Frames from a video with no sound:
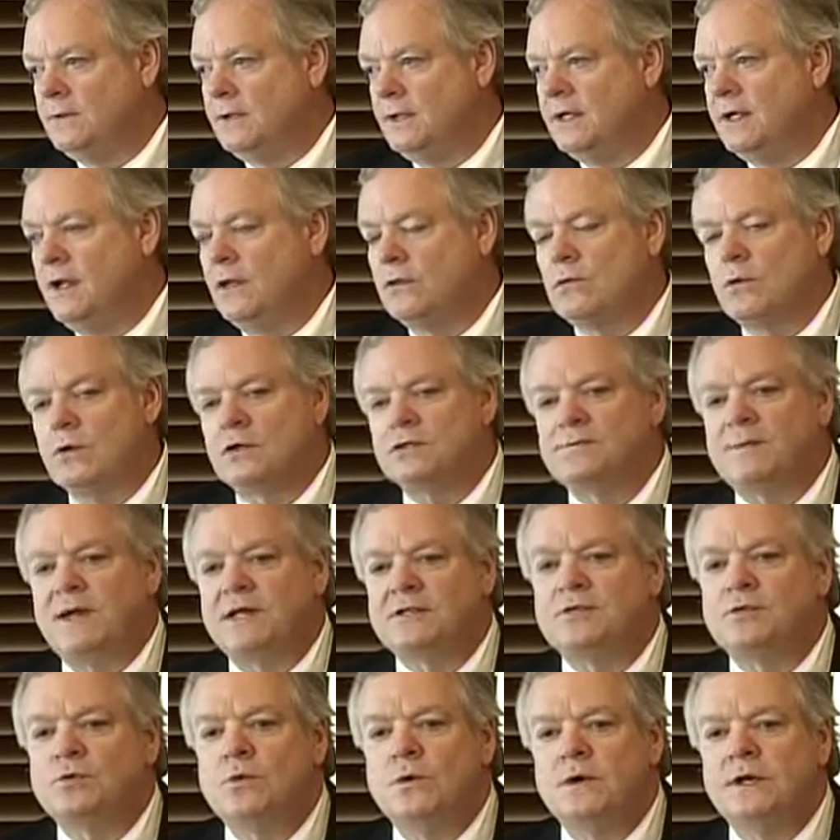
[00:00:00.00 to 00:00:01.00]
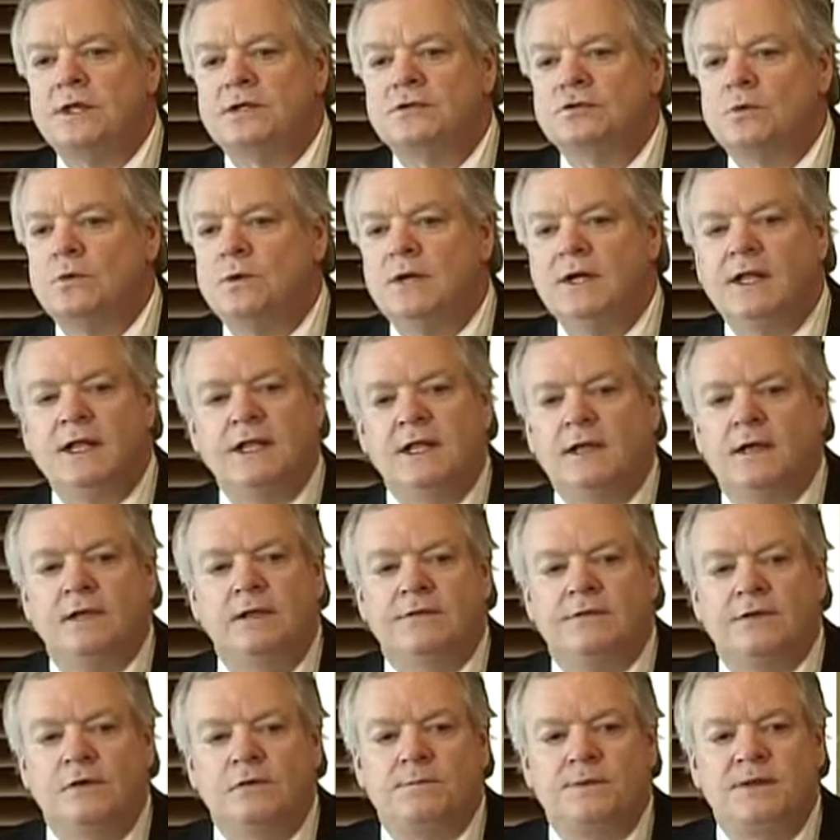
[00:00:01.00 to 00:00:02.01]
In other words, by 2020,
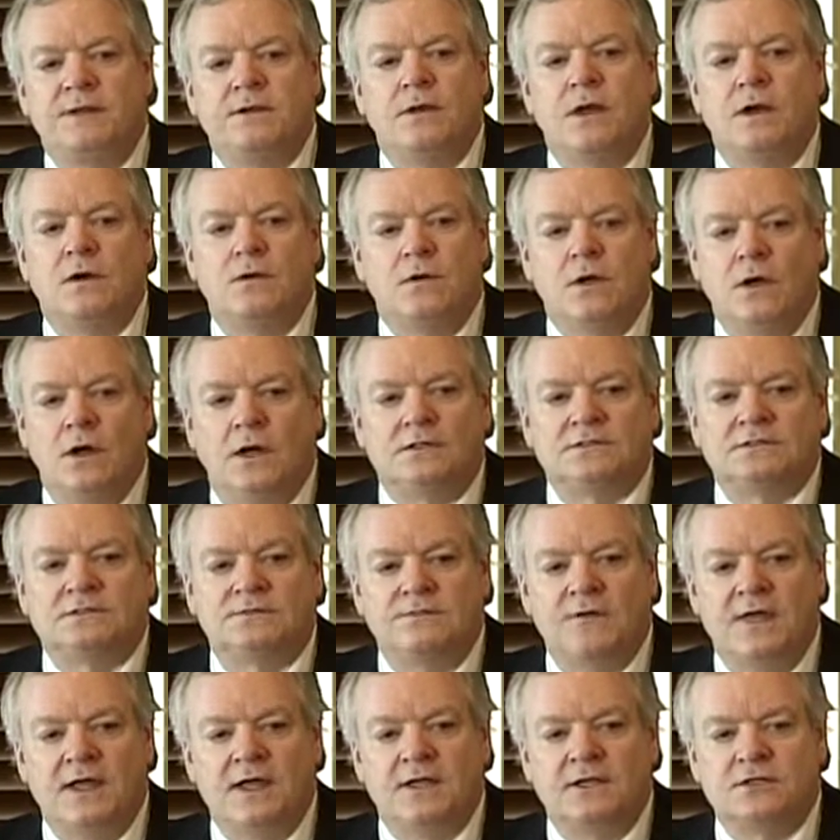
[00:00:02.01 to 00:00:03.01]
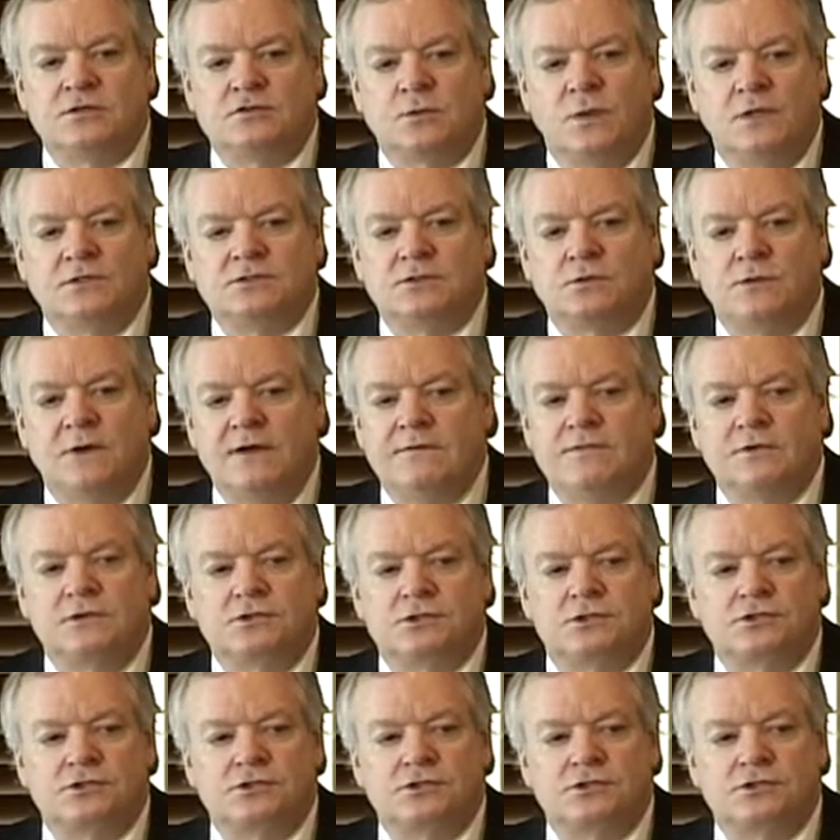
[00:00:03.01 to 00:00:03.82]
there'll be no cost advantage whatsoever,